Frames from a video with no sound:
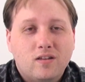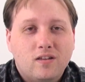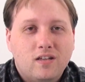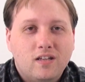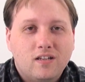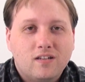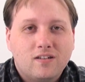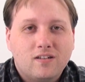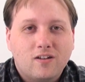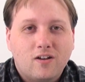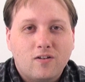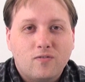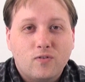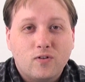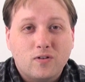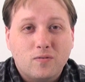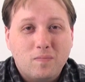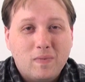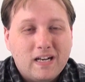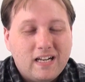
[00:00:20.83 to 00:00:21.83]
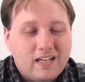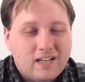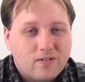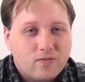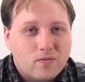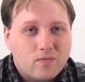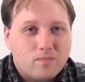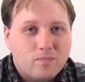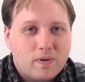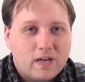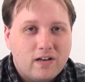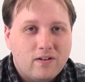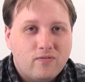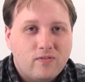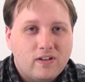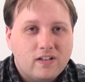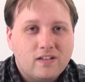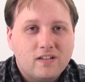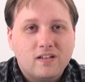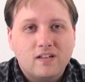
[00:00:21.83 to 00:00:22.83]
This offers many different
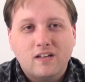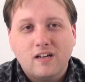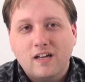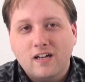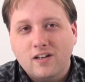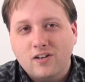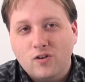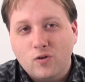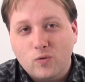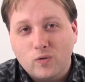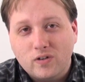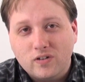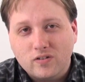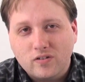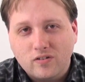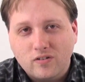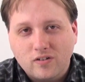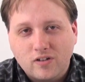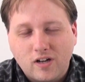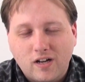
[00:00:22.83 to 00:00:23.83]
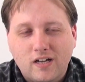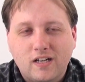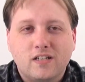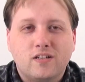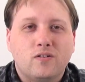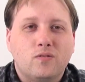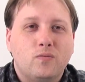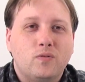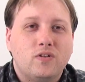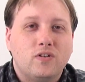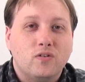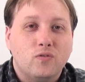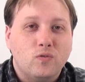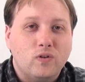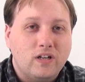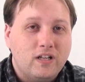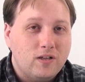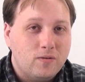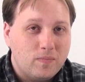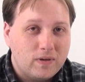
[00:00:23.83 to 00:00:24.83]
benefits and no additional costs, which is
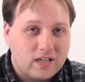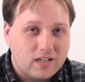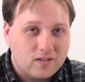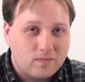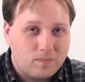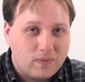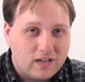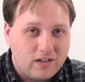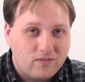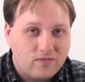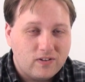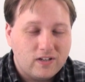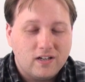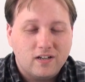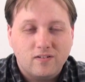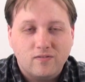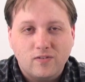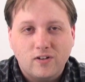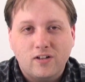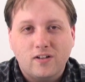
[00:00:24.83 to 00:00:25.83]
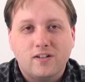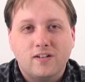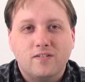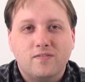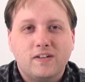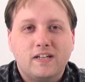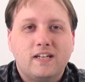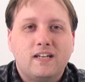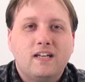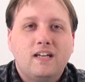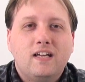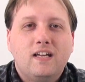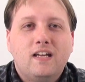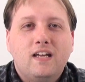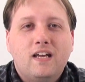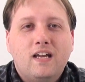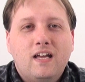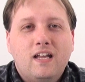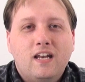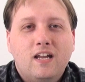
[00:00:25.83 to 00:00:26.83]
really the biggest benefit of all of it.
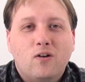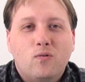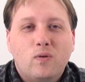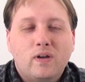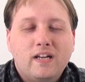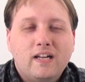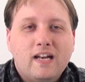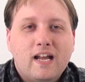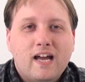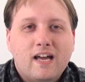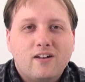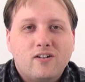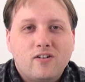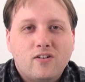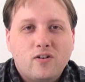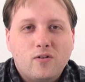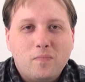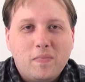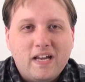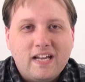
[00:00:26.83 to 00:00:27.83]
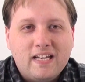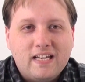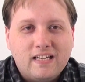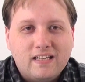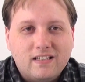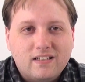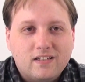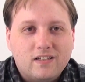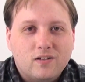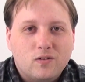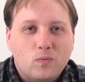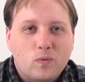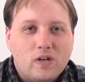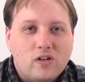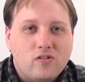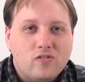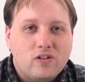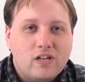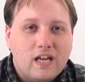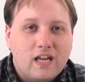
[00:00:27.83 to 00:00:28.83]
Now what an add-on domain is
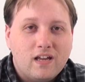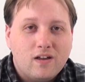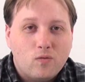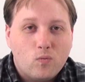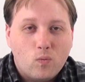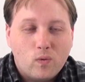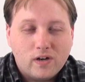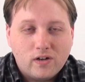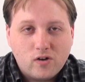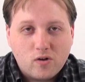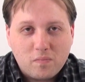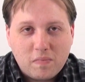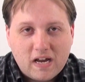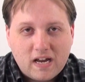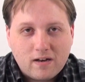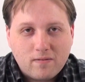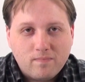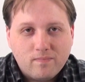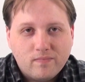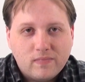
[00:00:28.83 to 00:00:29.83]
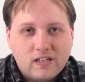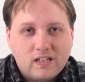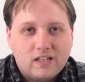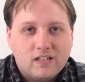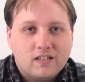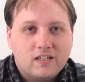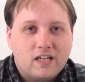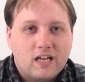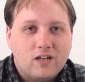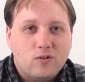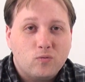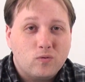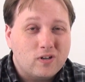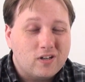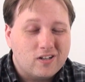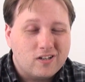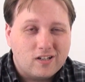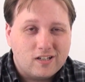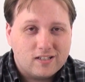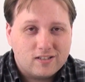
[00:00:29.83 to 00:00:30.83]
when you take one domain, in this case we're
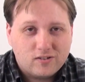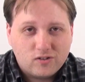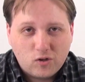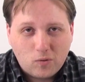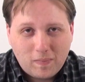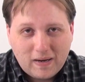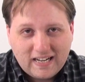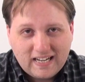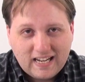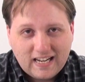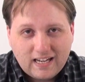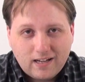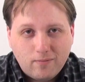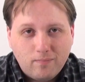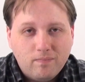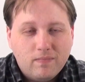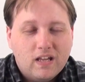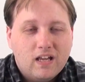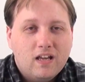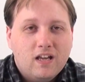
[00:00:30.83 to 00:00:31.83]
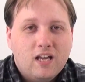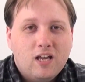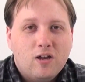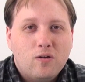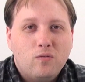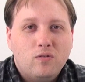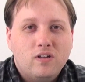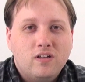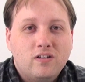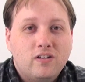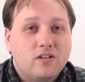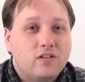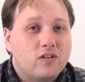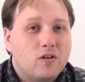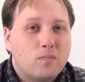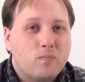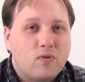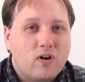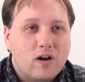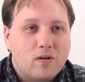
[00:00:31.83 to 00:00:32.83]
going to call it domain A, and this is
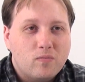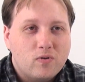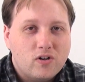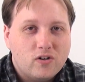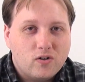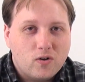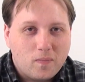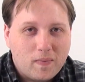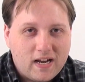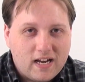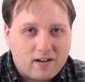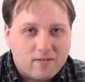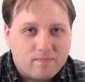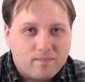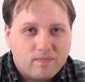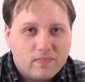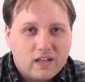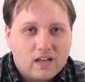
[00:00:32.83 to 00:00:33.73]
our primary domain.